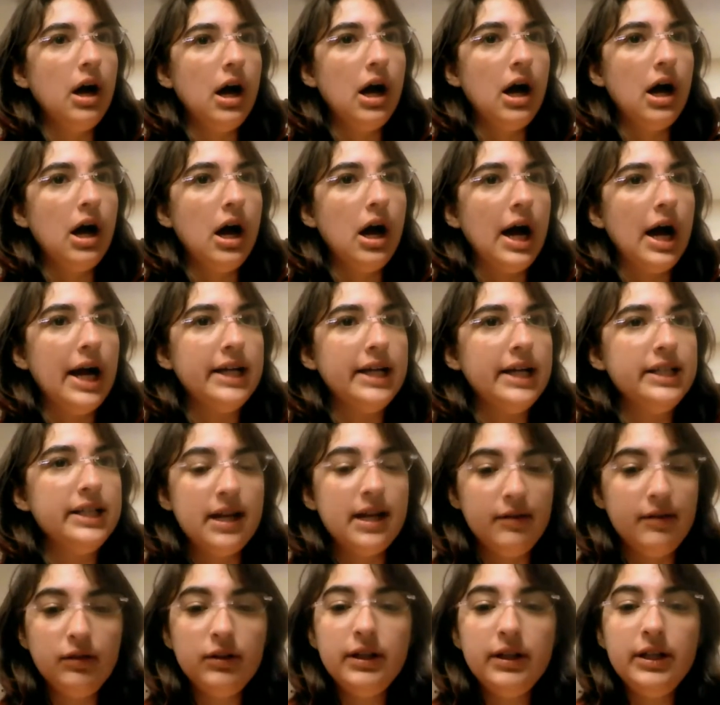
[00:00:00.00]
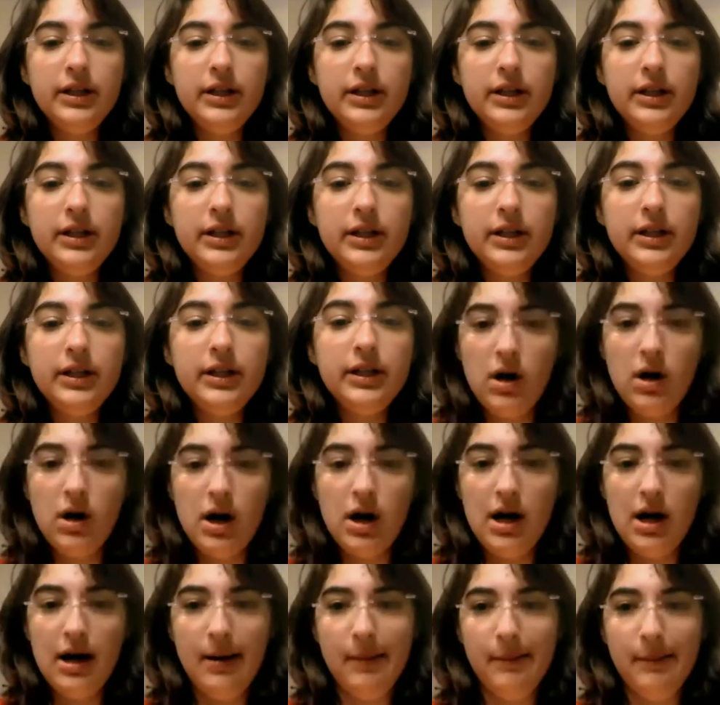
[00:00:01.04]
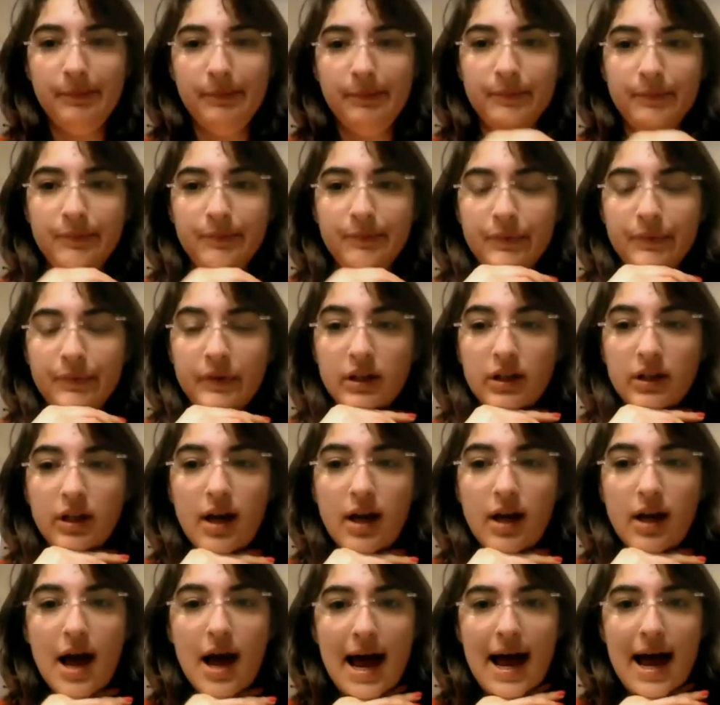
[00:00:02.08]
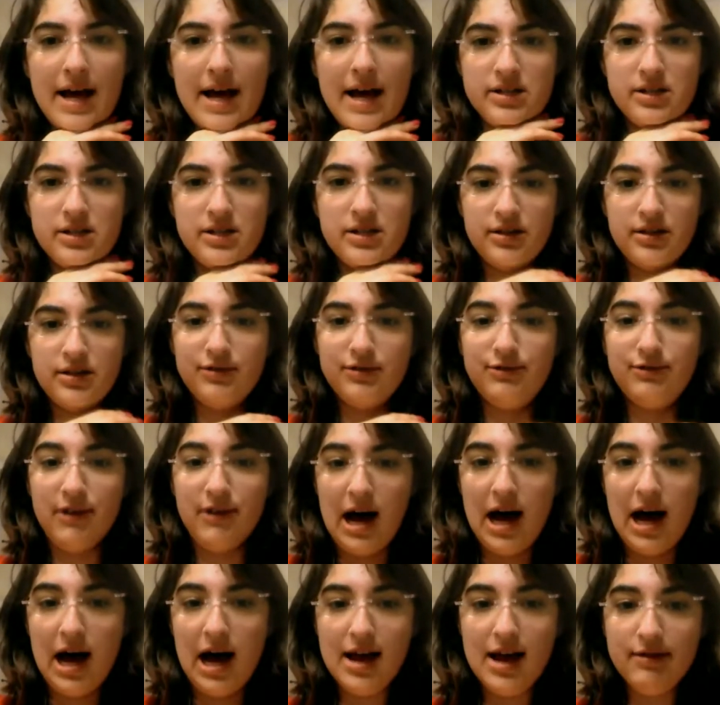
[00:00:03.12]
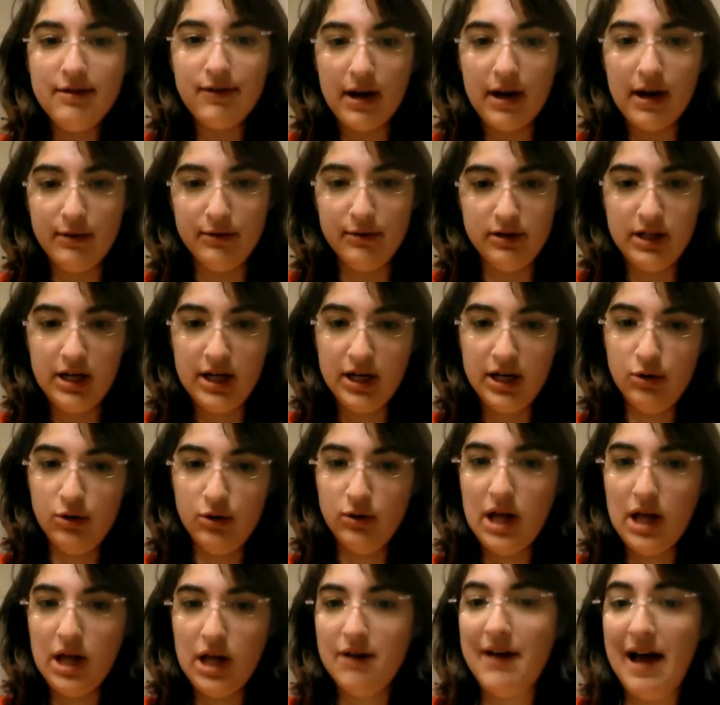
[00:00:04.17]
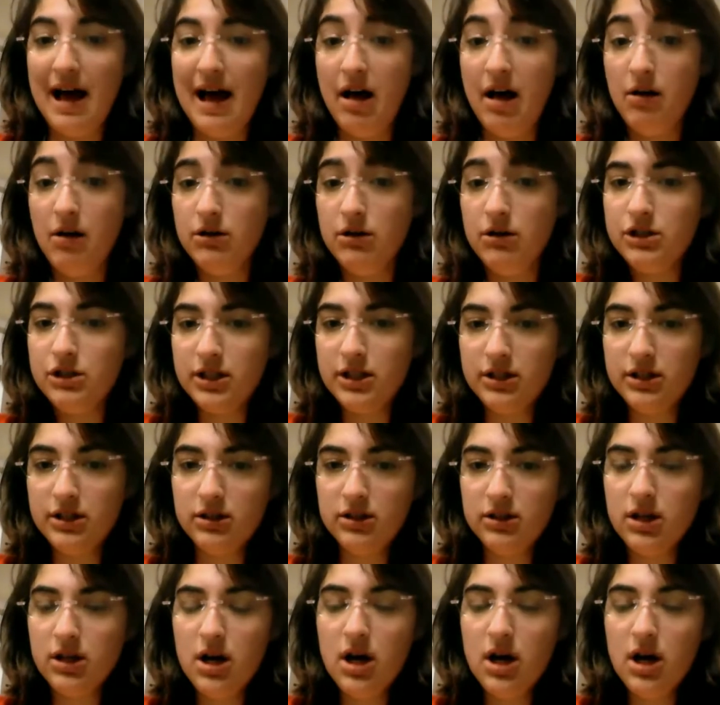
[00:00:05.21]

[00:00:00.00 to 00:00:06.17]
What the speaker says: I definitely know at 5 I was taken to a lot of allergists